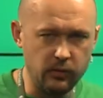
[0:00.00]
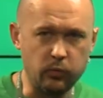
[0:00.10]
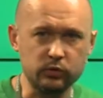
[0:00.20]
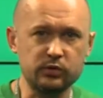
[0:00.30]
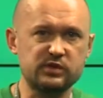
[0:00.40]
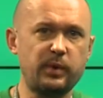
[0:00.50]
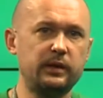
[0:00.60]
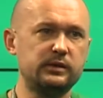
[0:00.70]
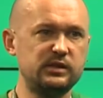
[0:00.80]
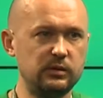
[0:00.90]
want to expand
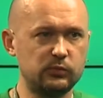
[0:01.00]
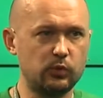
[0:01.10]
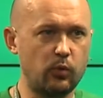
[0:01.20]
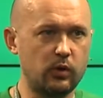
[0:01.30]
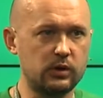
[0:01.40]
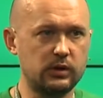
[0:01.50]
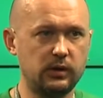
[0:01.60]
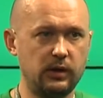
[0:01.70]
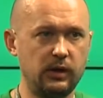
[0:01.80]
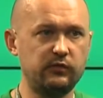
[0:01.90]
the team to work
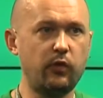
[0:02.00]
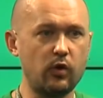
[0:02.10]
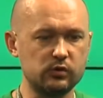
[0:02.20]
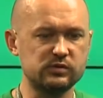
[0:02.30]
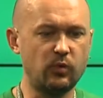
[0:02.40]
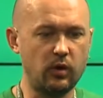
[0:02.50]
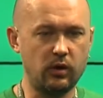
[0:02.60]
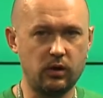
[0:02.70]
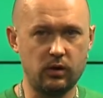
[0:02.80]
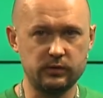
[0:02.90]
and focus more
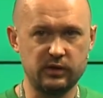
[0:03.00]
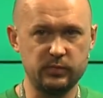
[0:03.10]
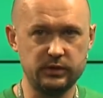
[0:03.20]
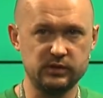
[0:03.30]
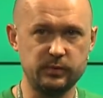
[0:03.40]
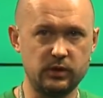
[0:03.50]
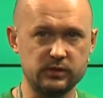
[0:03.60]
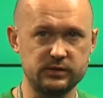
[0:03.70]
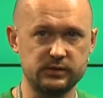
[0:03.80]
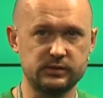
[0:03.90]
on Arbitas
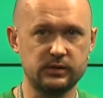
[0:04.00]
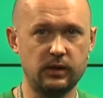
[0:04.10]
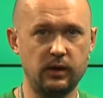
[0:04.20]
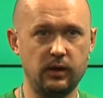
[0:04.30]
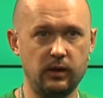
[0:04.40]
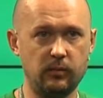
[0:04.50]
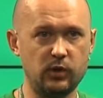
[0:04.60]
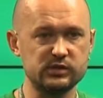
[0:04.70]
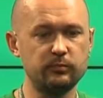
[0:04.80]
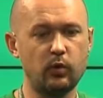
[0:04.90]
because it's the
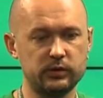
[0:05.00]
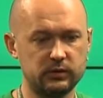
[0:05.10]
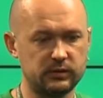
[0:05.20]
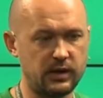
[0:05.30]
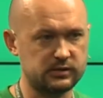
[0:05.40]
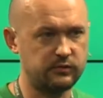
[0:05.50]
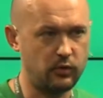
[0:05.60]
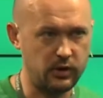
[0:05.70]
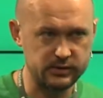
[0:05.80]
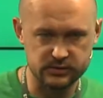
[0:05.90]
most important task
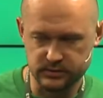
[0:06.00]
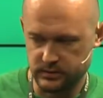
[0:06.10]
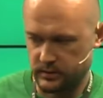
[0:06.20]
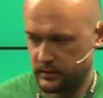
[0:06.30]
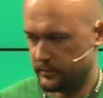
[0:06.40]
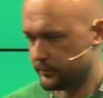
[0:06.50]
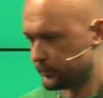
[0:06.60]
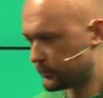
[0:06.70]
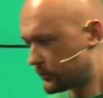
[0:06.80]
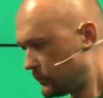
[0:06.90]
for us.
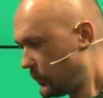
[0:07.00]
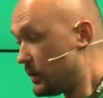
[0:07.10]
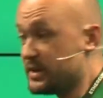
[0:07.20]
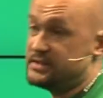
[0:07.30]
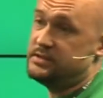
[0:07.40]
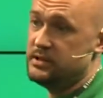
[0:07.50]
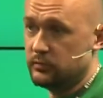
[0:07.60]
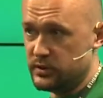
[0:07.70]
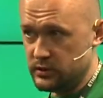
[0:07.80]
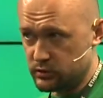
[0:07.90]
But still,
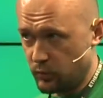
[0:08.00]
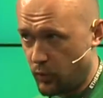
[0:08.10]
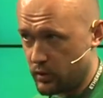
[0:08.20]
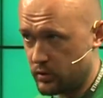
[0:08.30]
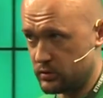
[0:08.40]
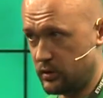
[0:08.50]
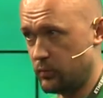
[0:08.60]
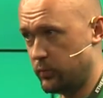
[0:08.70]
we need to work on our